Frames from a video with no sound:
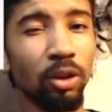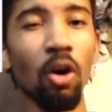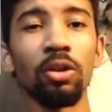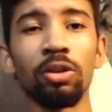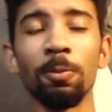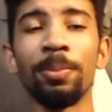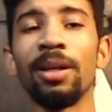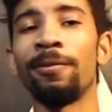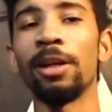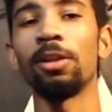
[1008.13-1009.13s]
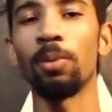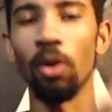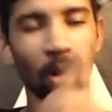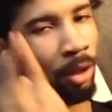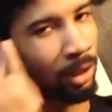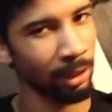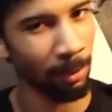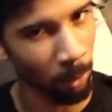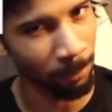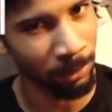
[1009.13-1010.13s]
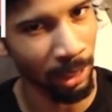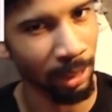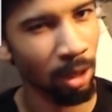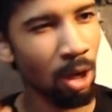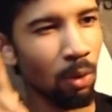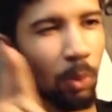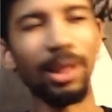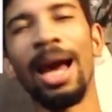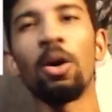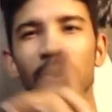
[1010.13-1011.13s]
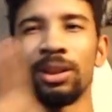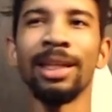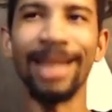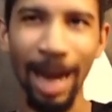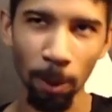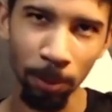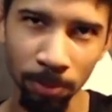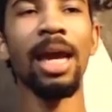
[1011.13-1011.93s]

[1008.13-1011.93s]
also be available on the same website without said album.